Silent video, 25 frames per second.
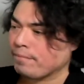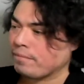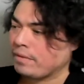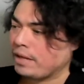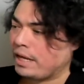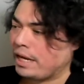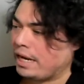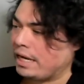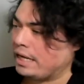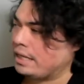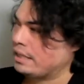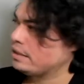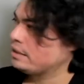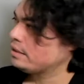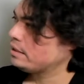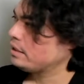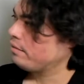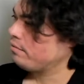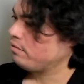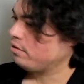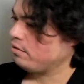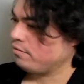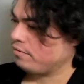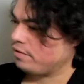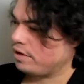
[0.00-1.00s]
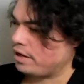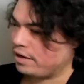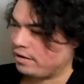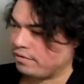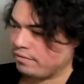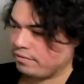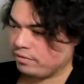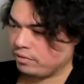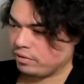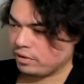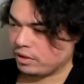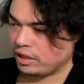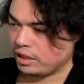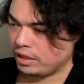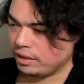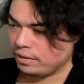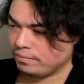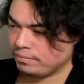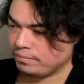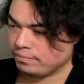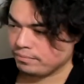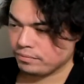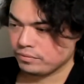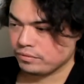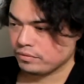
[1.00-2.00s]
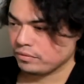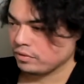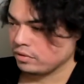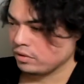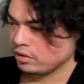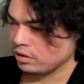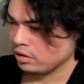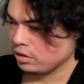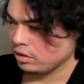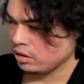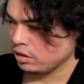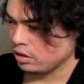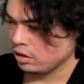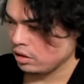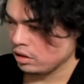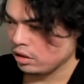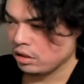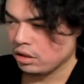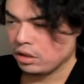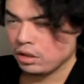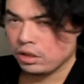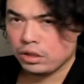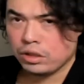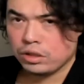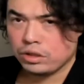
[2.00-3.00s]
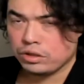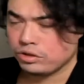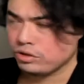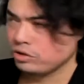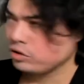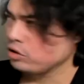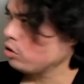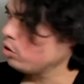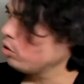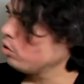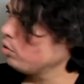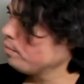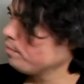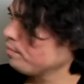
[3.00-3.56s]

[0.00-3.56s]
and 7, 5. Okay? So